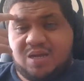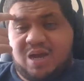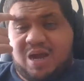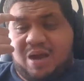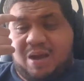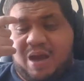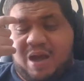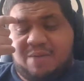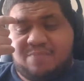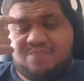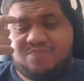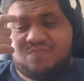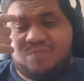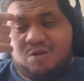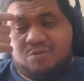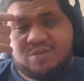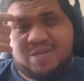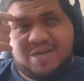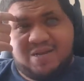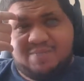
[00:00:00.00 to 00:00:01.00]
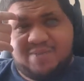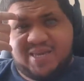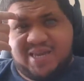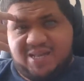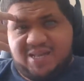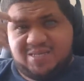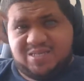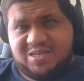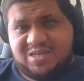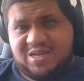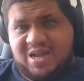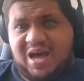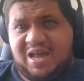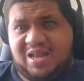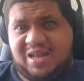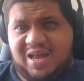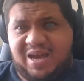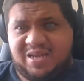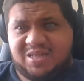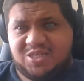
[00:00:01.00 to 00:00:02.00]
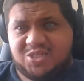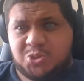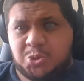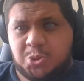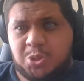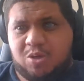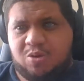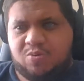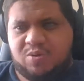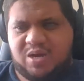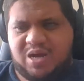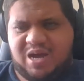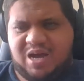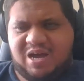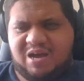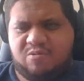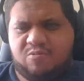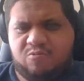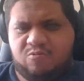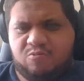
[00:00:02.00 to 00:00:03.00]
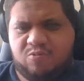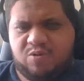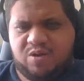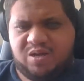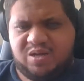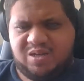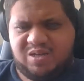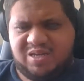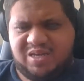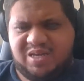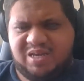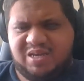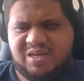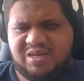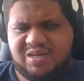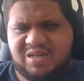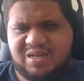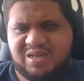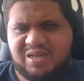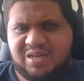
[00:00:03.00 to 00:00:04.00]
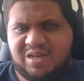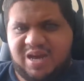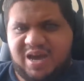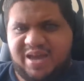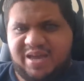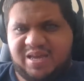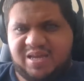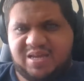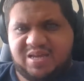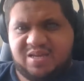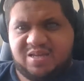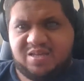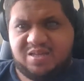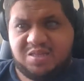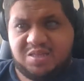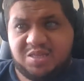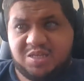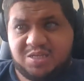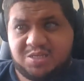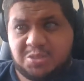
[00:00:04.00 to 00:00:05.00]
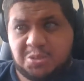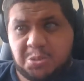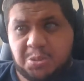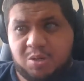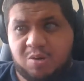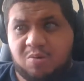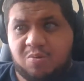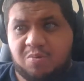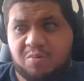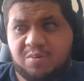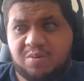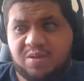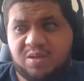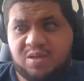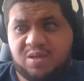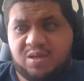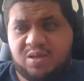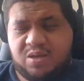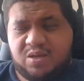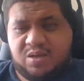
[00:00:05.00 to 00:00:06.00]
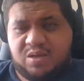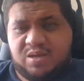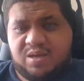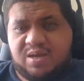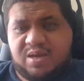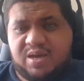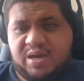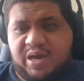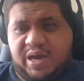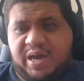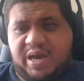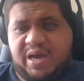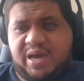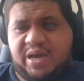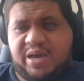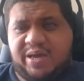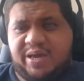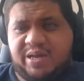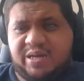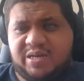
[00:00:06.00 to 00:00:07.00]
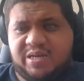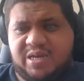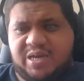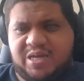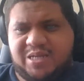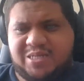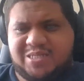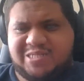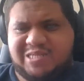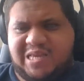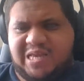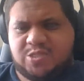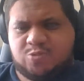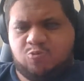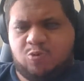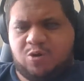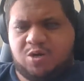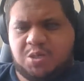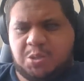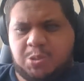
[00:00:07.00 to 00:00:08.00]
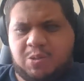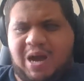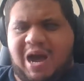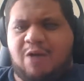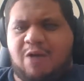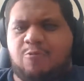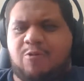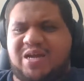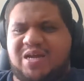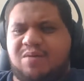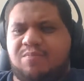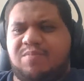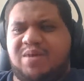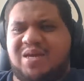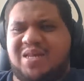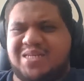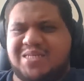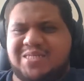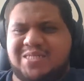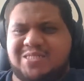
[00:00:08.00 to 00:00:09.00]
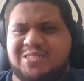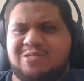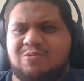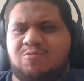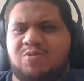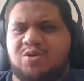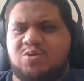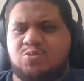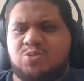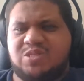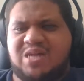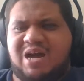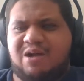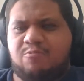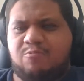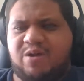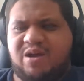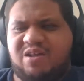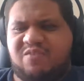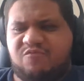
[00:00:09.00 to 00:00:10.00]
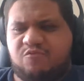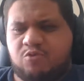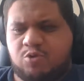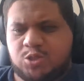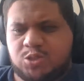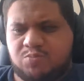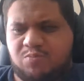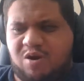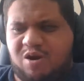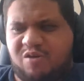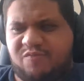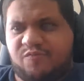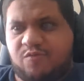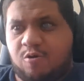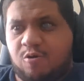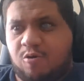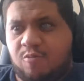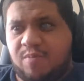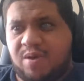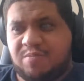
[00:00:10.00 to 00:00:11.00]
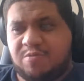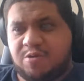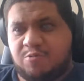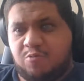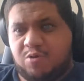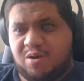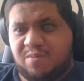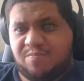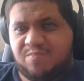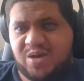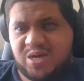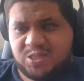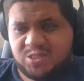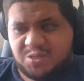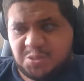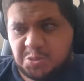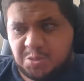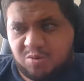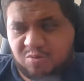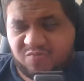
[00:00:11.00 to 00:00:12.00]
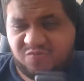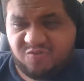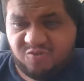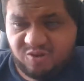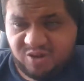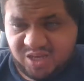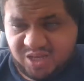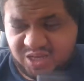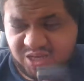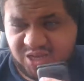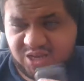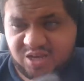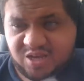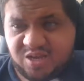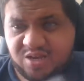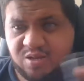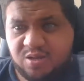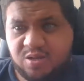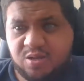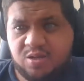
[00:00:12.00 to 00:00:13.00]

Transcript: I don't think I'm going to cancel it. I like this phone. I really like this phone. And it's wonderful. I recommend it to someone who's not ready for a smartphone. Maybe you want a basic phone for a kid,